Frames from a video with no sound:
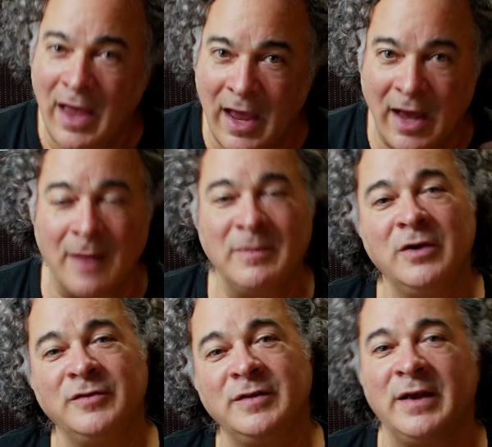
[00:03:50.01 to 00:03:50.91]
And I'm
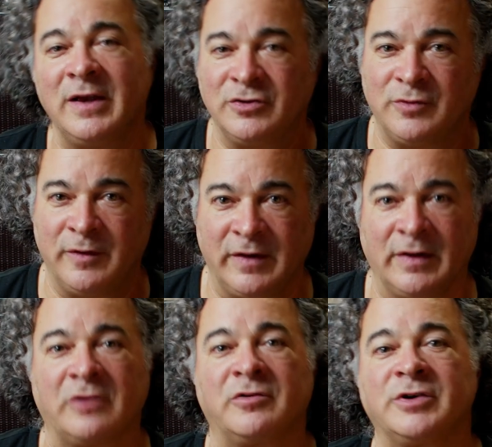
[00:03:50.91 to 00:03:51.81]
using the history of the
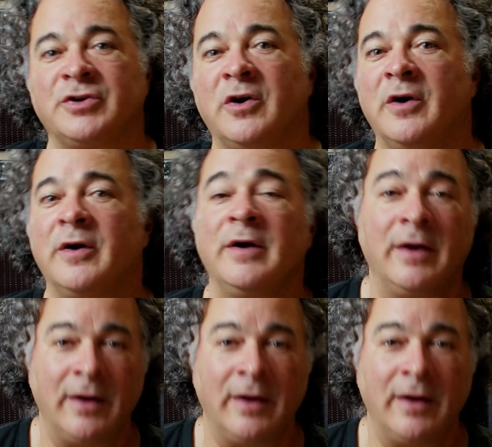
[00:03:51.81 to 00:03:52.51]
electric guitar,